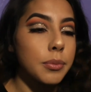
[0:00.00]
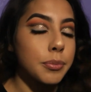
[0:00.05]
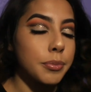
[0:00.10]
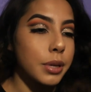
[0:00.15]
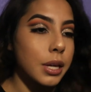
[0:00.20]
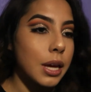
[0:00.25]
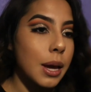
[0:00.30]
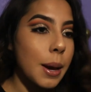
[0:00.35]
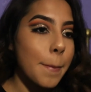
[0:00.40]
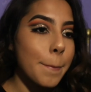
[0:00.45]

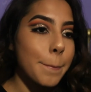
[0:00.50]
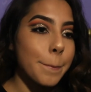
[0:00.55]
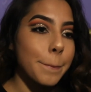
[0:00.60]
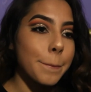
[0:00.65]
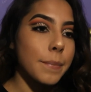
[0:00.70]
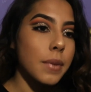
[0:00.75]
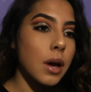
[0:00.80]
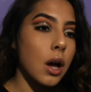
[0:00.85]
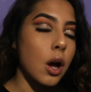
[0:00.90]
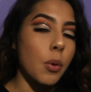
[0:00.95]
But yeah,
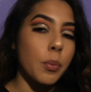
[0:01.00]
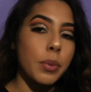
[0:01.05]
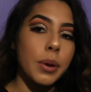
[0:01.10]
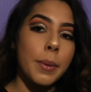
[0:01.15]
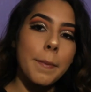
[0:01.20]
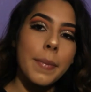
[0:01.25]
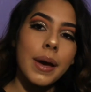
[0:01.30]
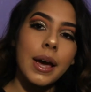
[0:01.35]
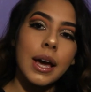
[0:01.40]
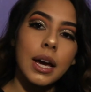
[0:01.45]
I'll be
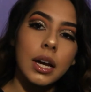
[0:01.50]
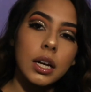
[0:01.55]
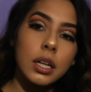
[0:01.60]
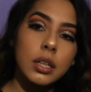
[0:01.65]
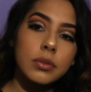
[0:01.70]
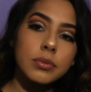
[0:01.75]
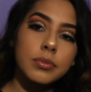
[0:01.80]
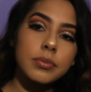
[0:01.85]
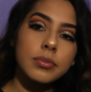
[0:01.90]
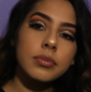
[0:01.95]

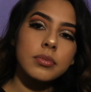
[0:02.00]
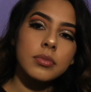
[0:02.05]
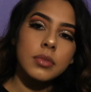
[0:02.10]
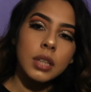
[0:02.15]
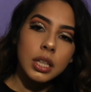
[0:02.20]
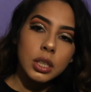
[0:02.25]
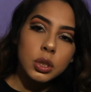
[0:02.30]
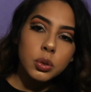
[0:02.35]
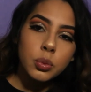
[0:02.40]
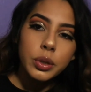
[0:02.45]
back
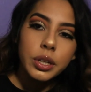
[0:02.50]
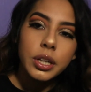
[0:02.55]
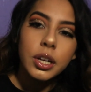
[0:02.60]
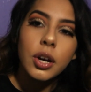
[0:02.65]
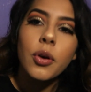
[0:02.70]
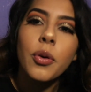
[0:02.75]
next week.